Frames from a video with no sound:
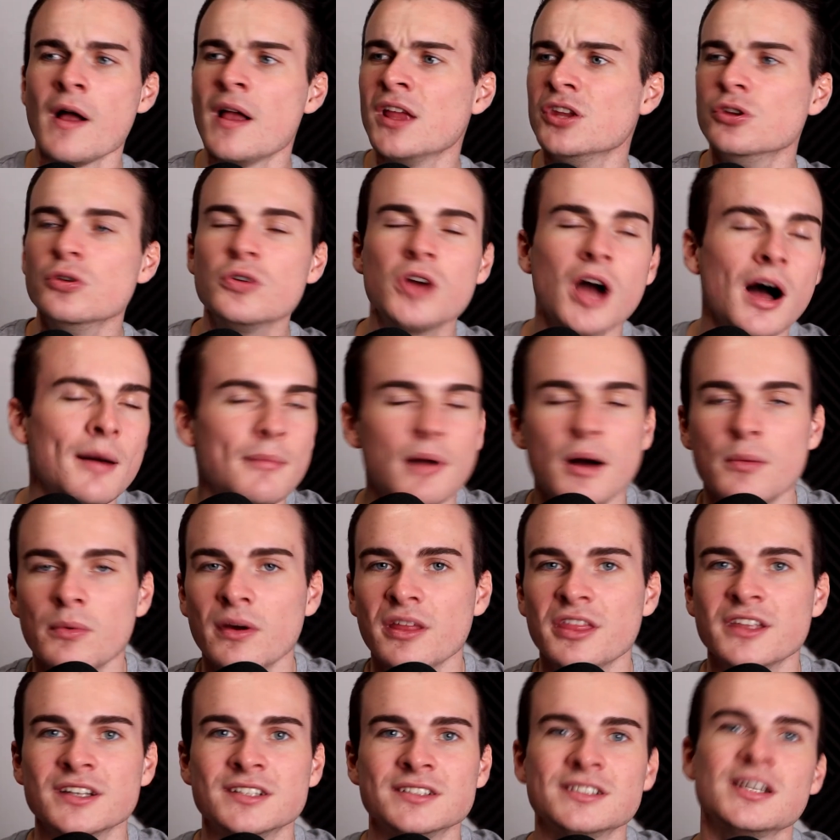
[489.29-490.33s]
you come up
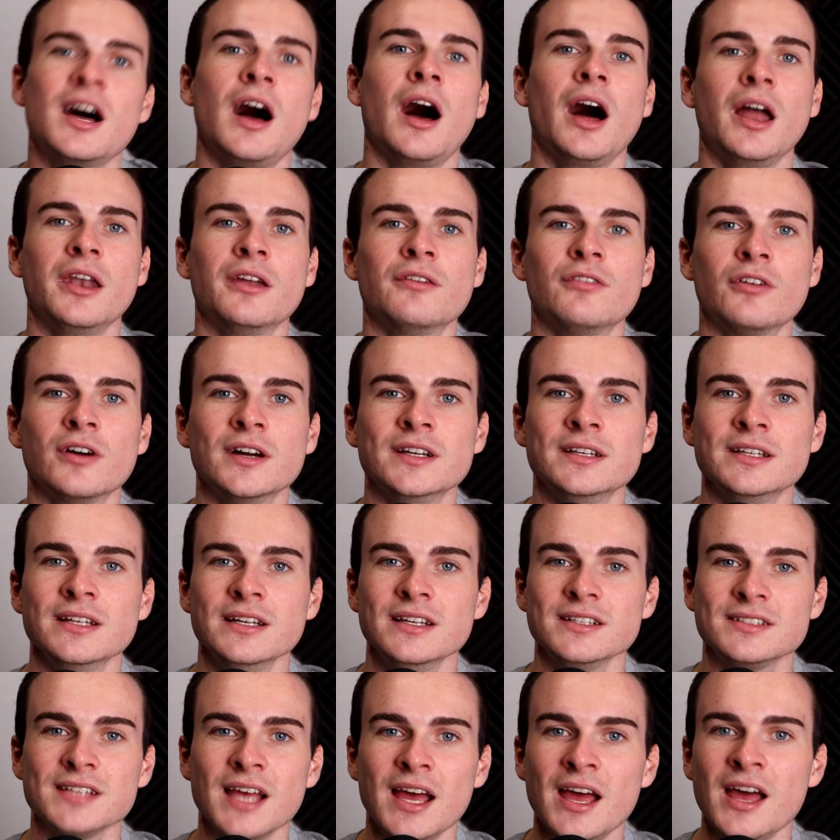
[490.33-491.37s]
with a ton of
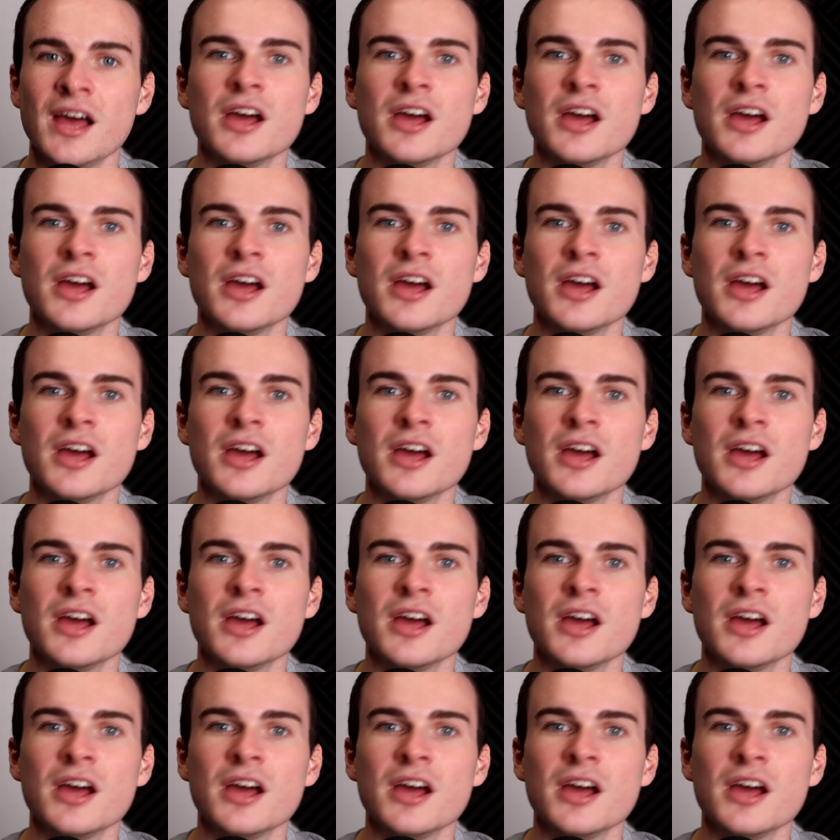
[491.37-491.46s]
ideas.